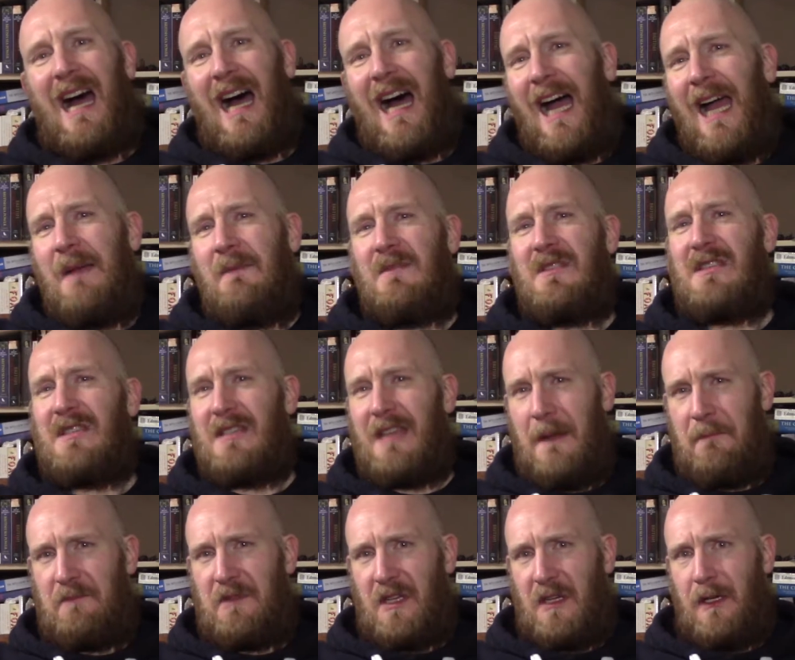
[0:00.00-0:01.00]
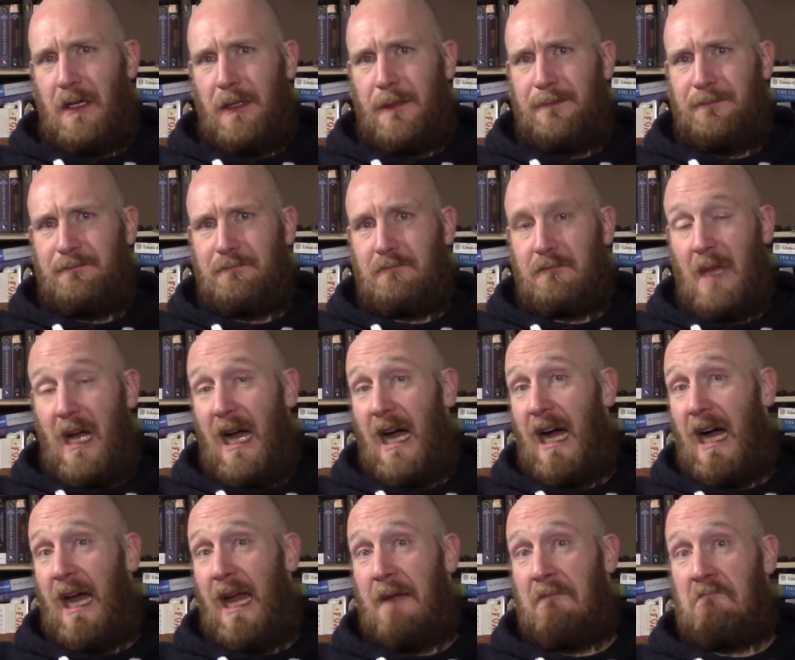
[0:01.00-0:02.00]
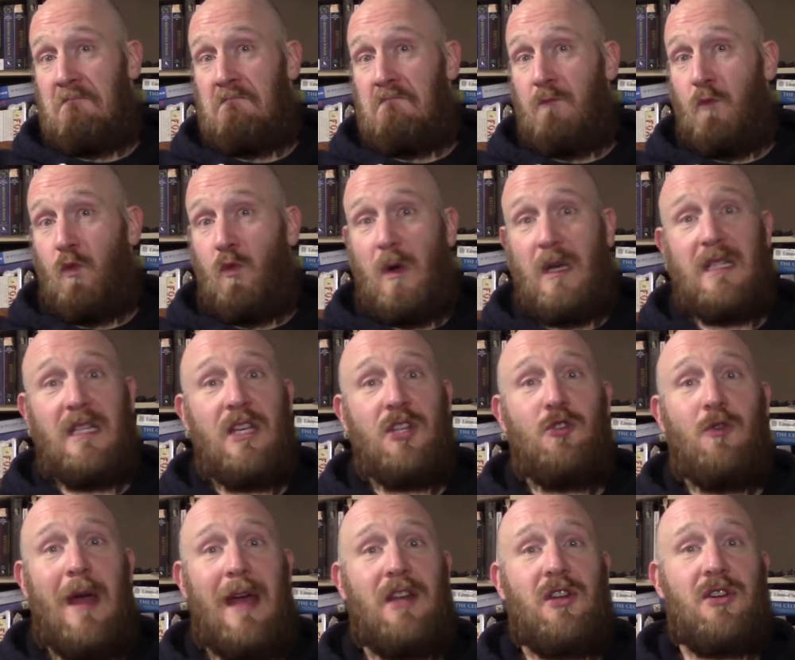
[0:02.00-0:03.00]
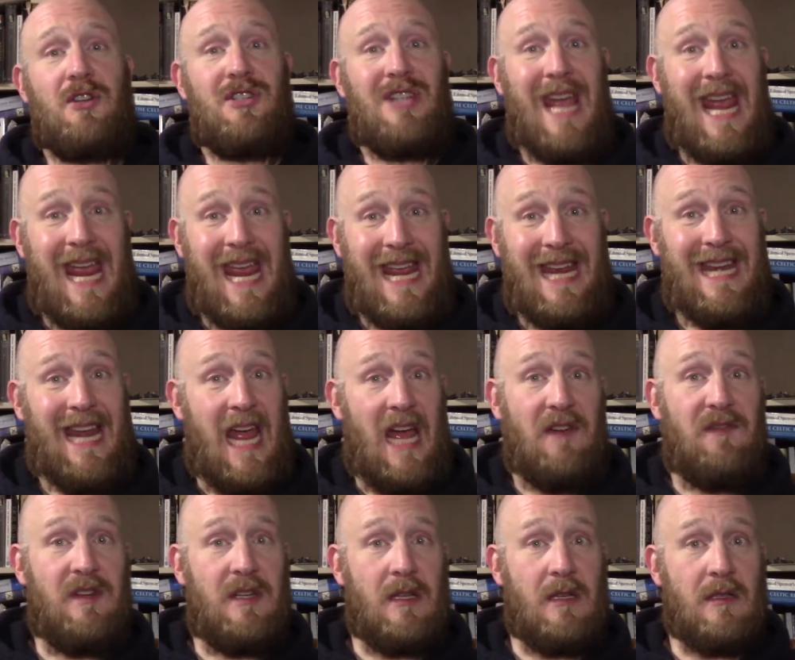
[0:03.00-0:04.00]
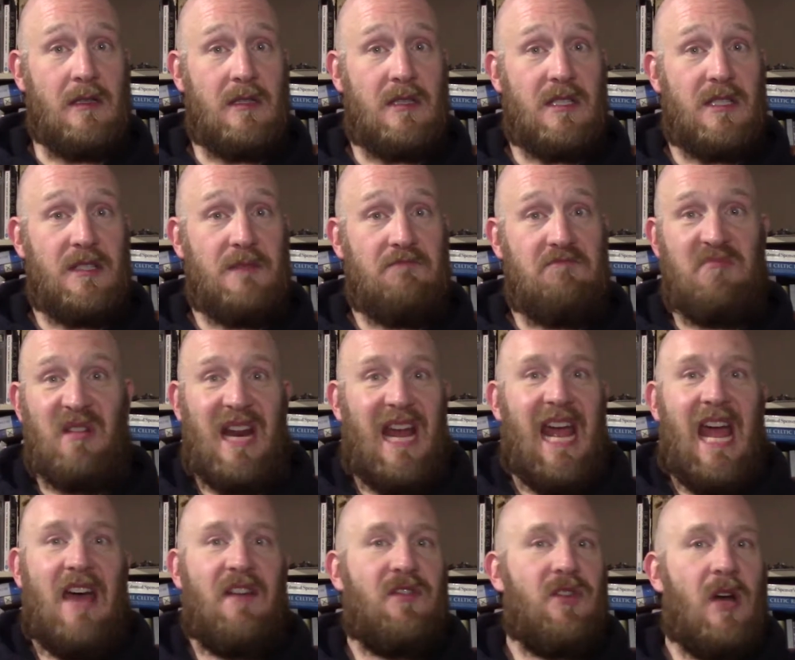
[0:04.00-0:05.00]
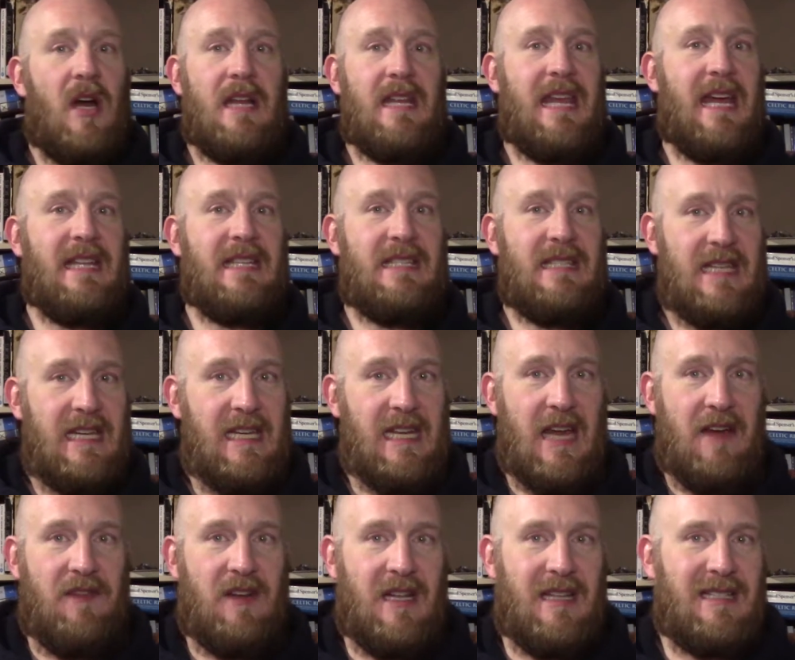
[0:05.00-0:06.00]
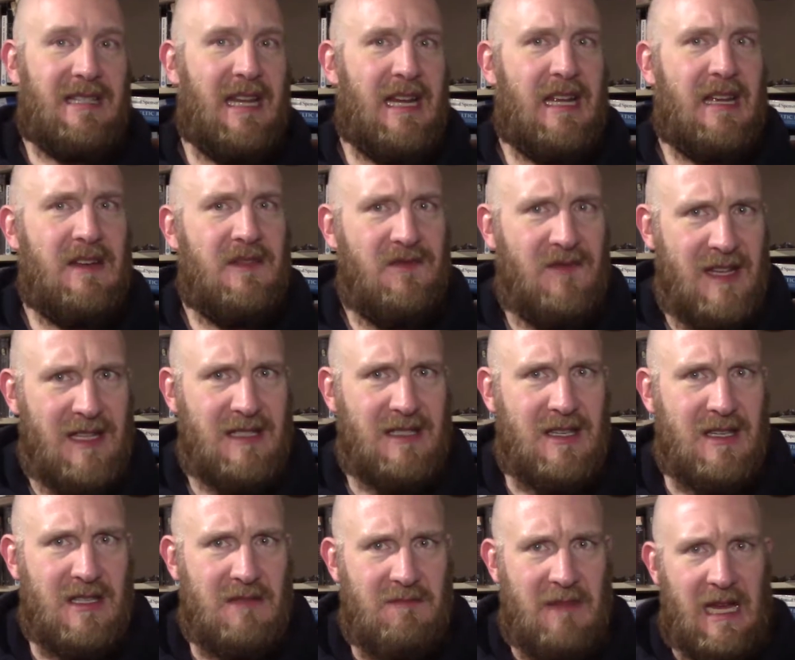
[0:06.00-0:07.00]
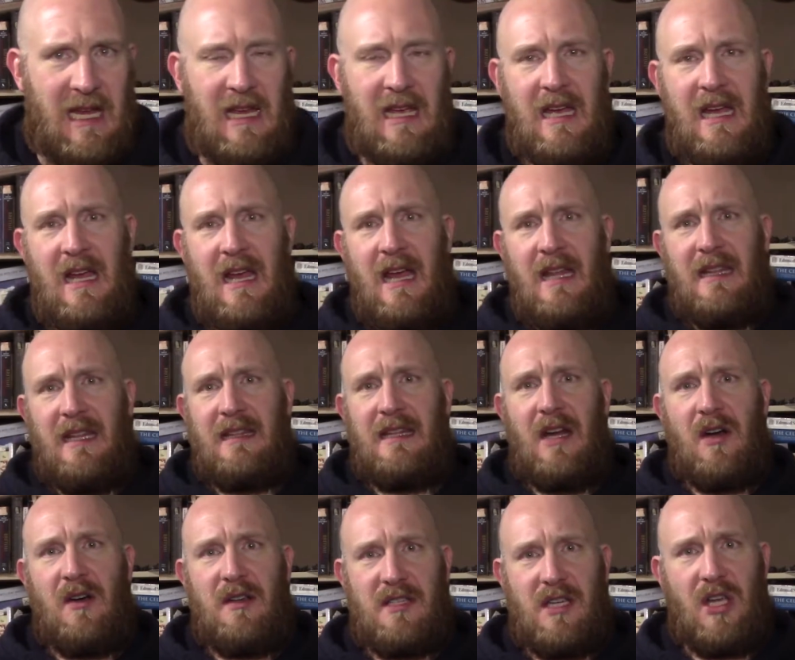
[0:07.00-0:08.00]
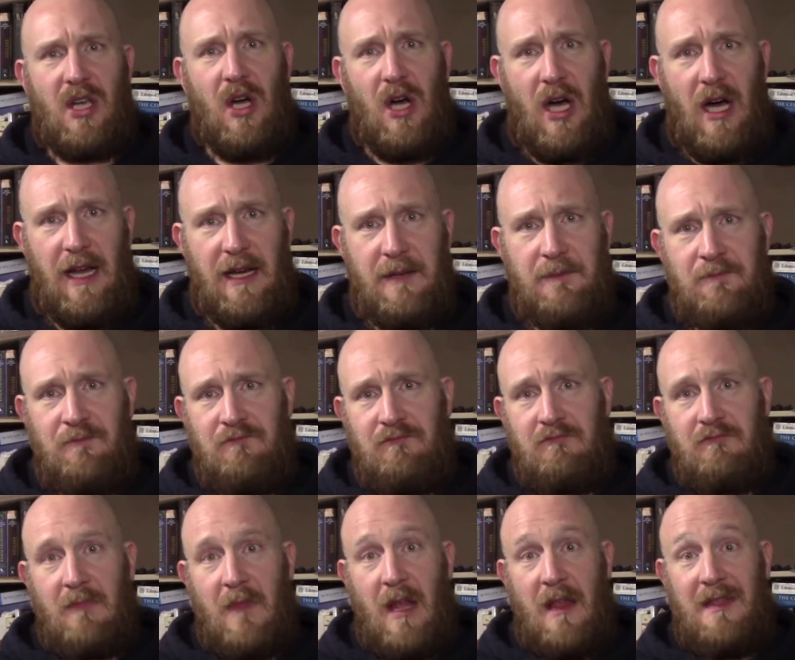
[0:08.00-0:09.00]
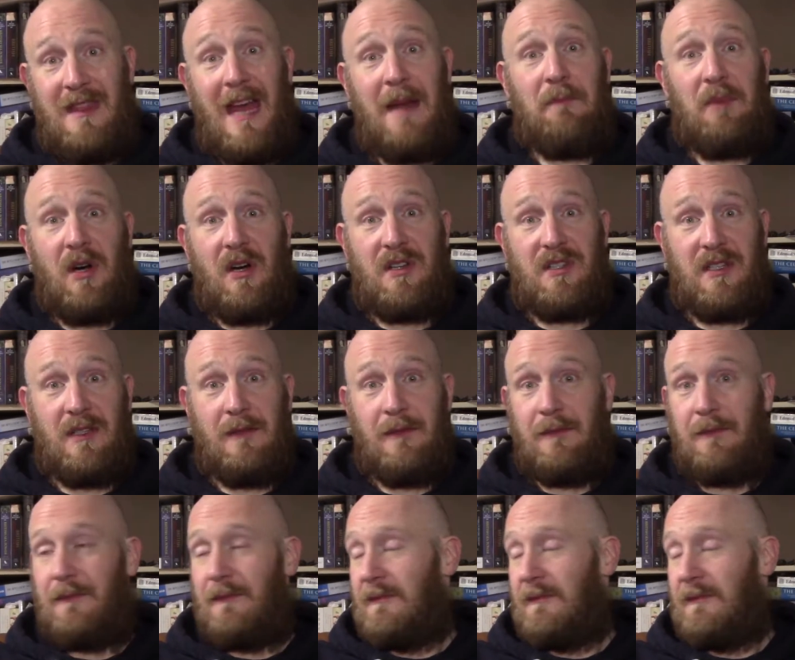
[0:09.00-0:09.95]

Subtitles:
I'm skeptical, I'm willing to entertain evidence, but I have not yet seen evidence that convinces me that there is a God, that person...